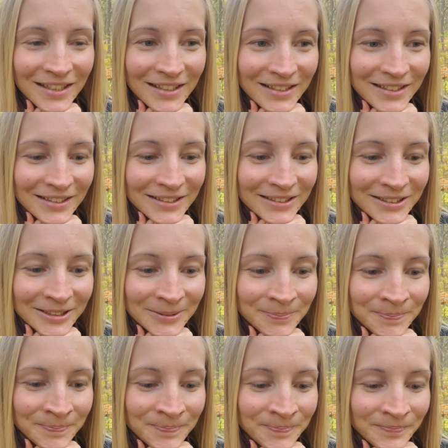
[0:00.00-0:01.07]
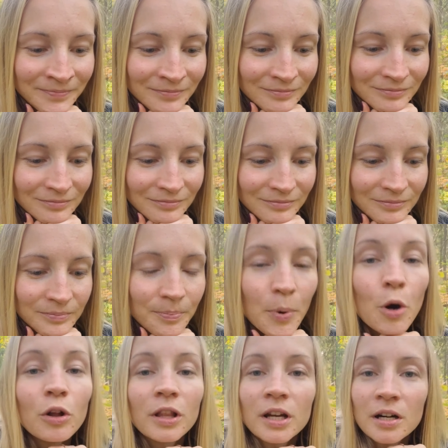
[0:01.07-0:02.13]
um,
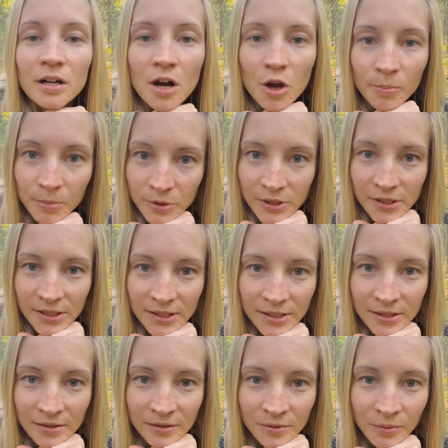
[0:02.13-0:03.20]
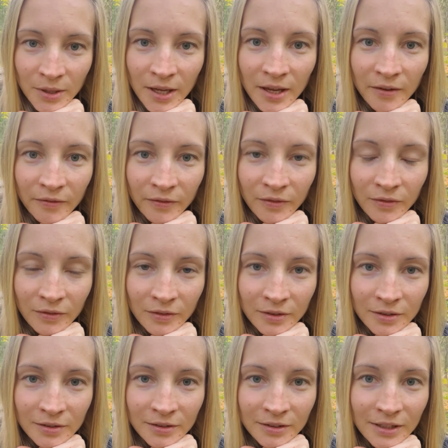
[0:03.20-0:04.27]
polar opposites we have.
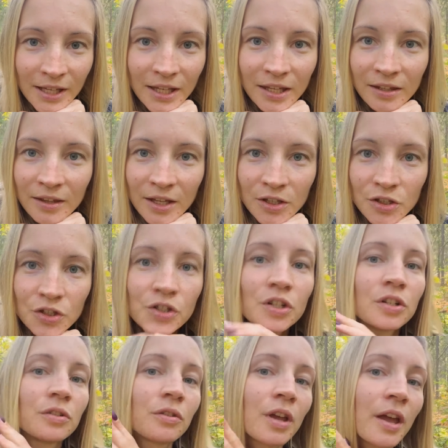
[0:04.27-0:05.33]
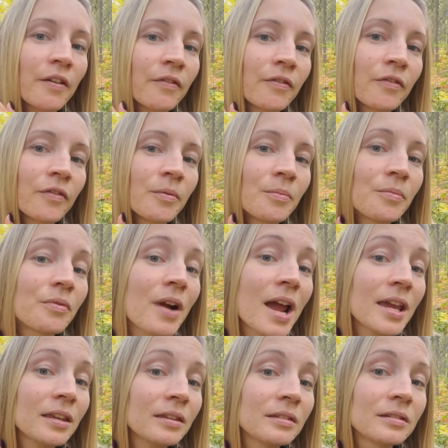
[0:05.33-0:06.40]
Like in nature, you have
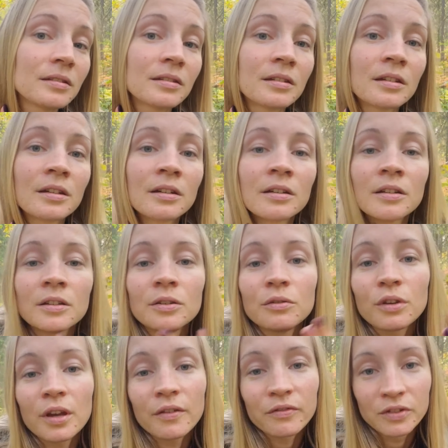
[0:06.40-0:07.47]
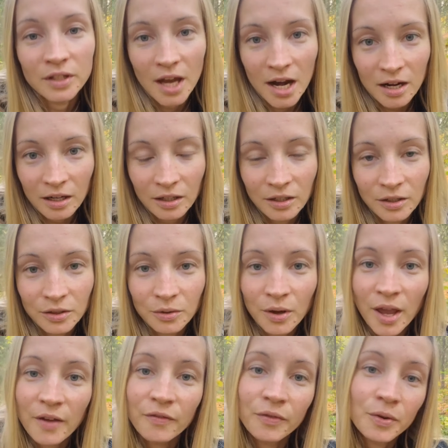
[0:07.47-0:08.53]
bright, you have dark, you
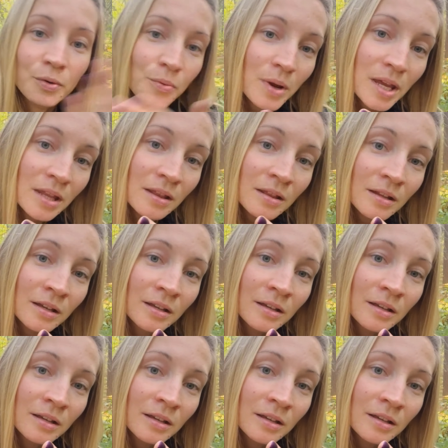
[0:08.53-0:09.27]
have green,